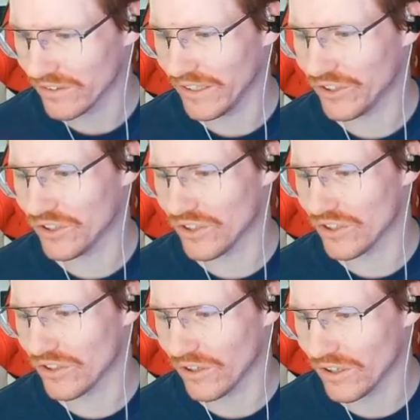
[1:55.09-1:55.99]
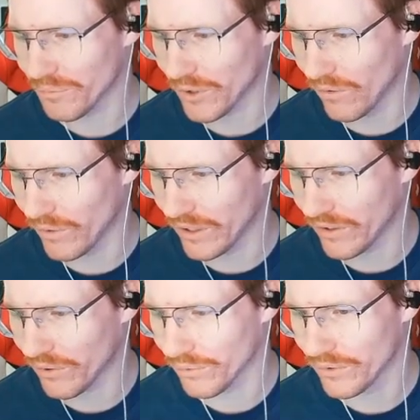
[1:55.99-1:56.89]
Let's just start going
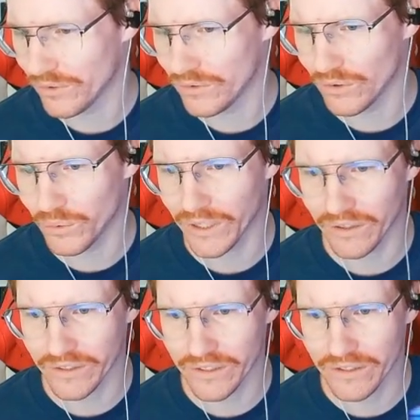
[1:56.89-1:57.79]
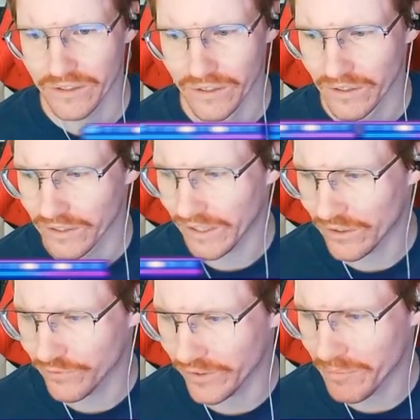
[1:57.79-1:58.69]
through quickly, kind
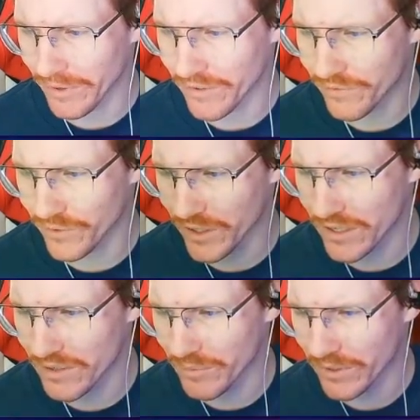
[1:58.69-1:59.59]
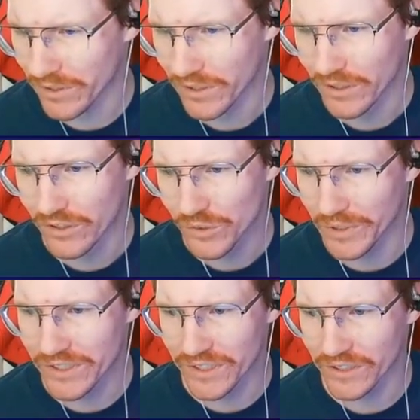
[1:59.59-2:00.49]
of frame by frame. So we
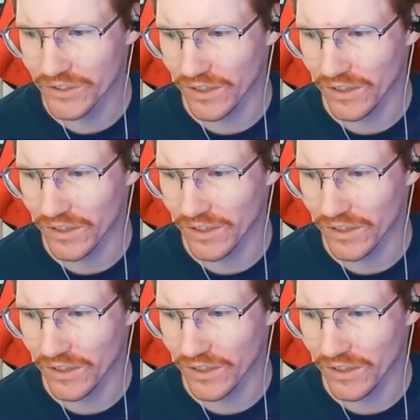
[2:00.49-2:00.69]
can see there's a